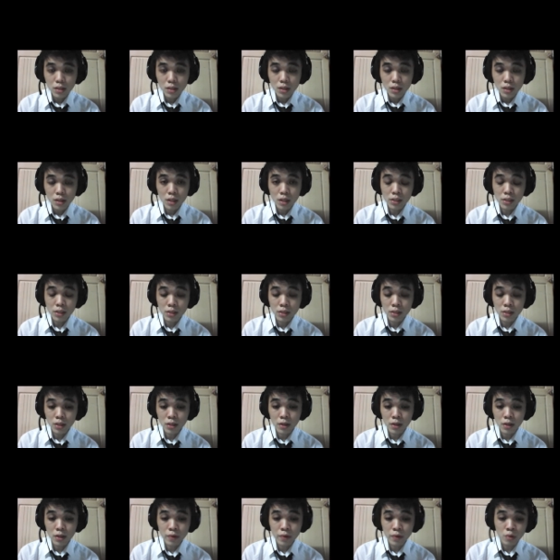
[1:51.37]
is
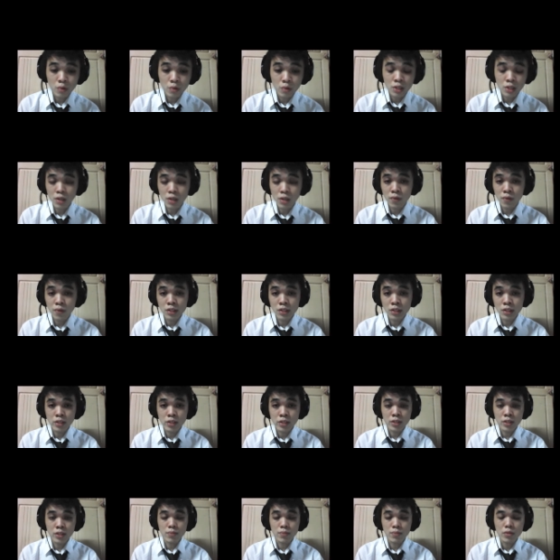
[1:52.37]
the flowchart of the
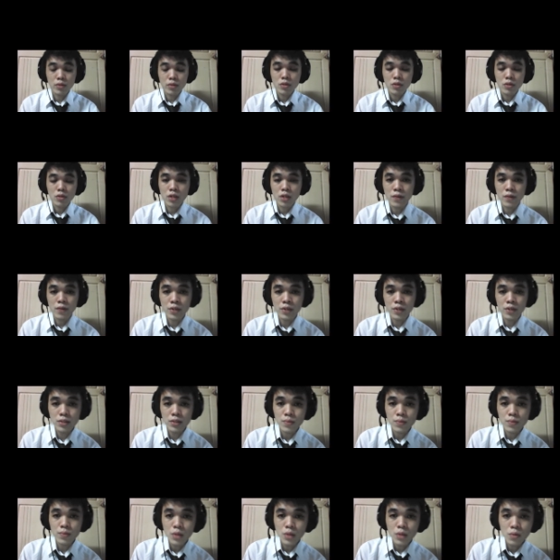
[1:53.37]
system. Okay,
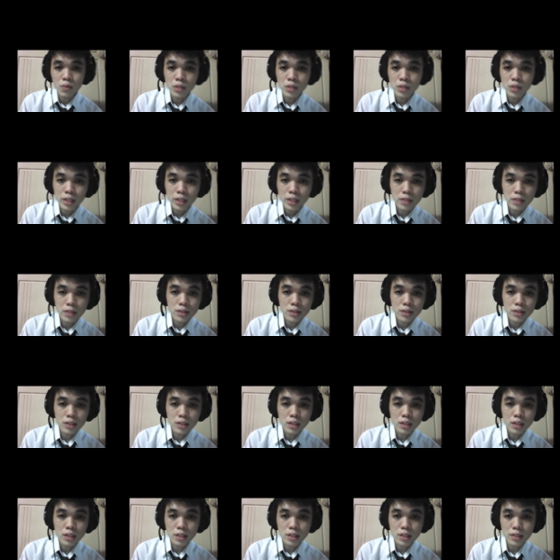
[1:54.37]
first you can see
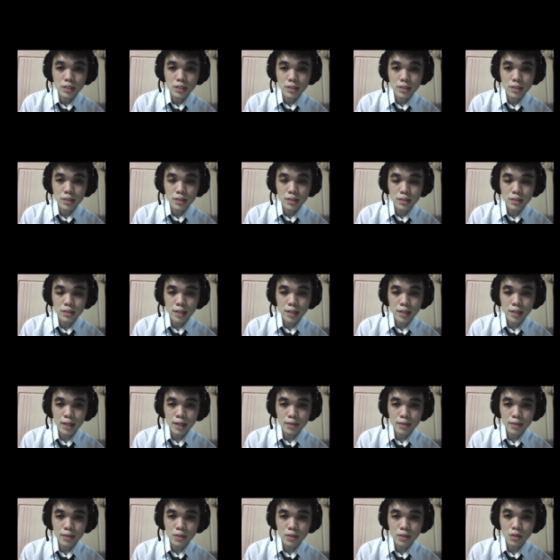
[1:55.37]
here is start,
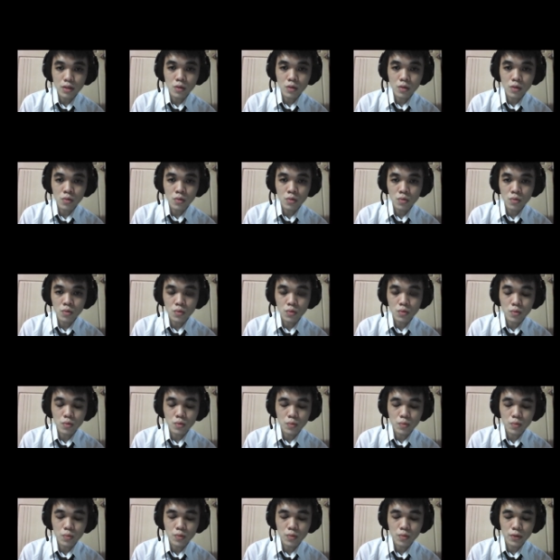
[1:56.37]
go to
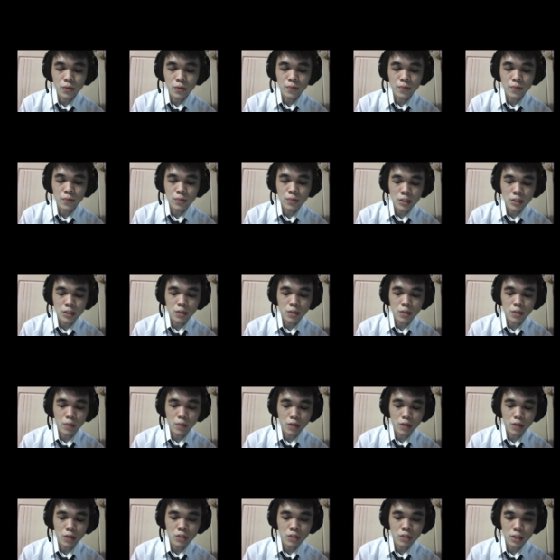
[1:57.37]
the system.
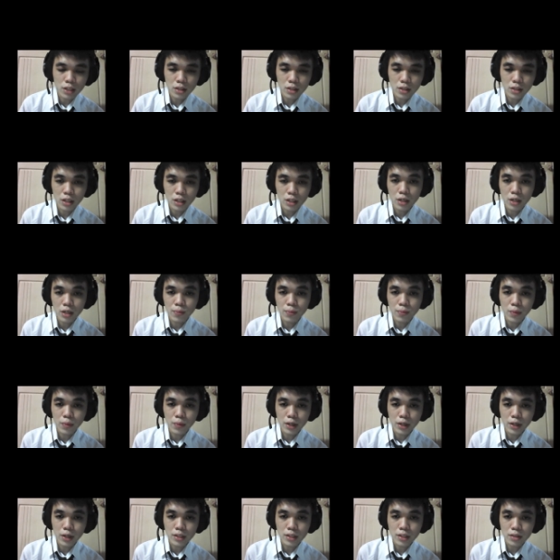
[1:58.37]
We'll check the
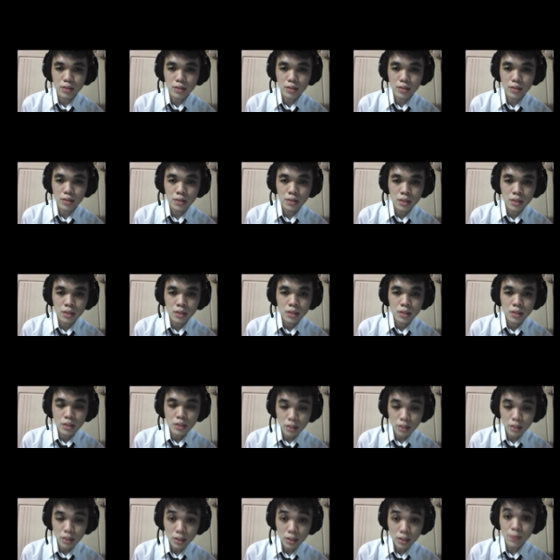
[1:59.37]
booking
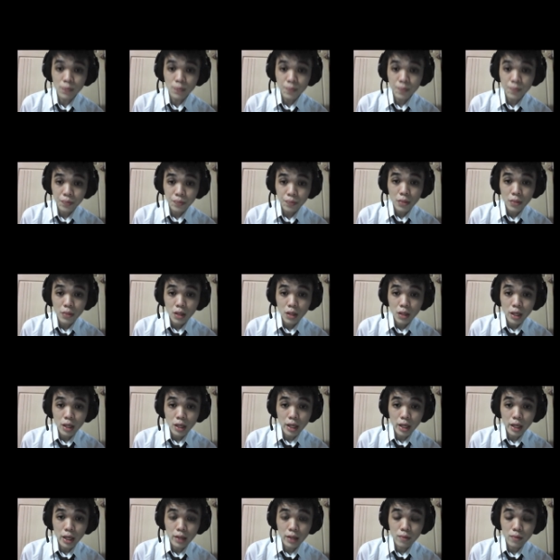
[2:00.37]
system,
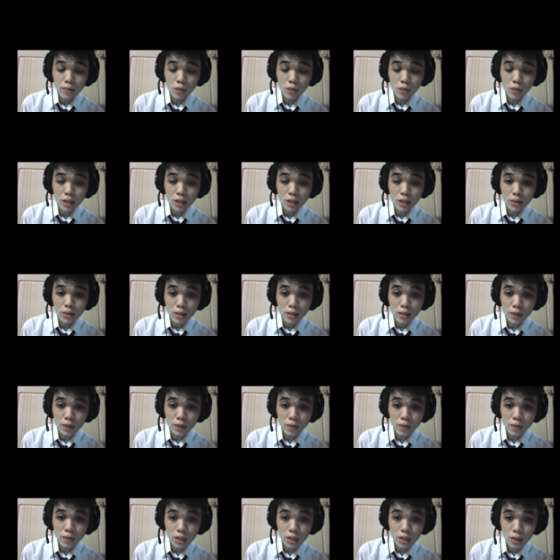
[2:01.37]
and wait
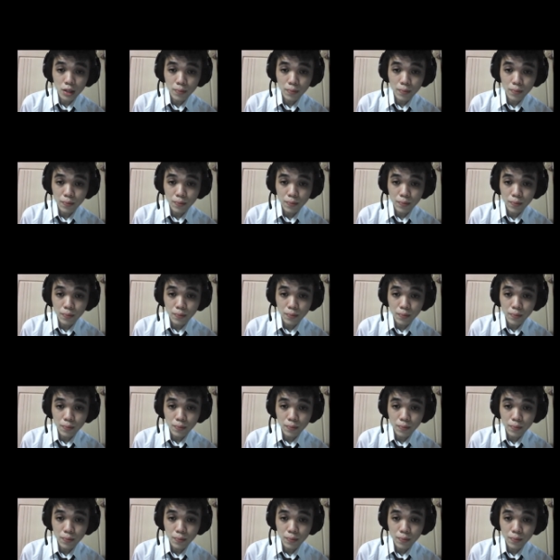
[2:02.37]
if the